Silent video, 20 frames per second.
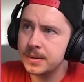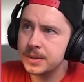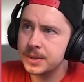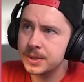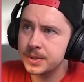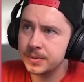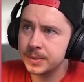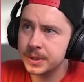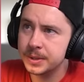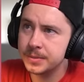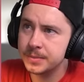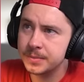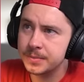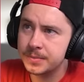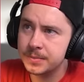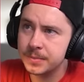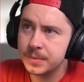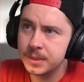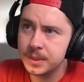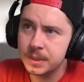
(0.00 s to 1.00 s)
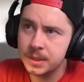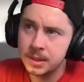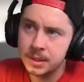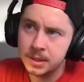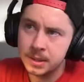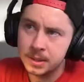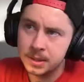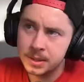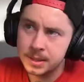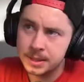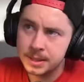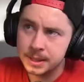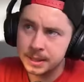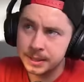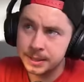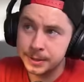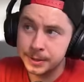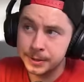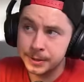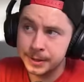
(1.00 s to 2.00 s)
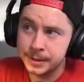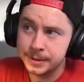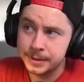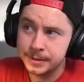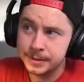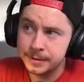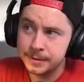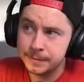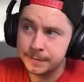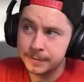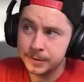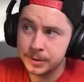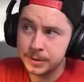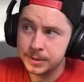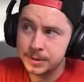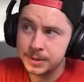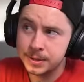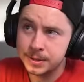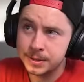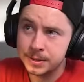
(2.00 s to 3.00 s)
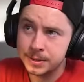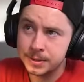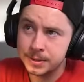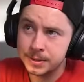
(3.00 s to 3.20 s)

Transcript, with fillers: Sweet. Skelly donut first.